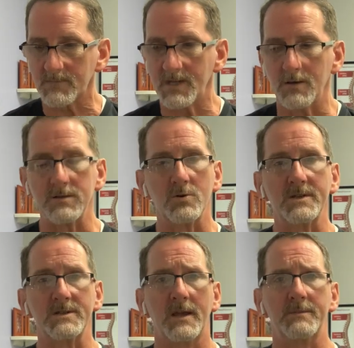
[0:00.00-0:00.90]

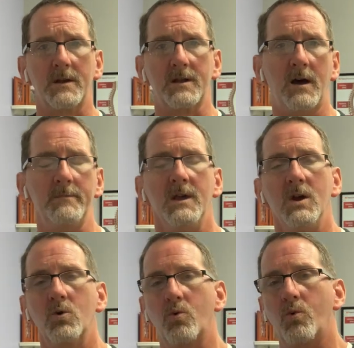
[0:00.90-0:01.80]
healthsourceescape.com,
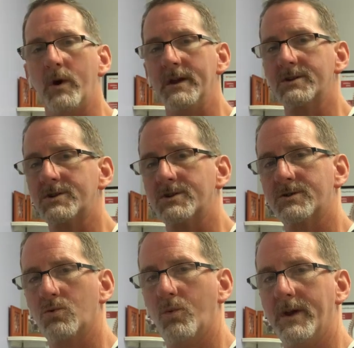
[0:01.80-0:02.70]
register
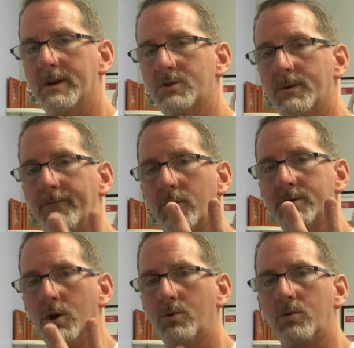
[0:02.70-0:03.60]
to win a trip for
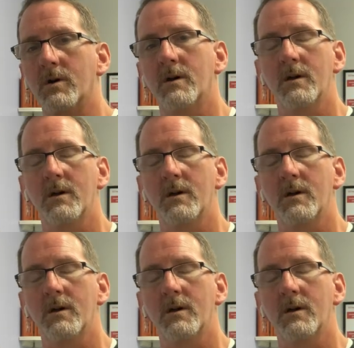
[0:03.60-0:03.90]
two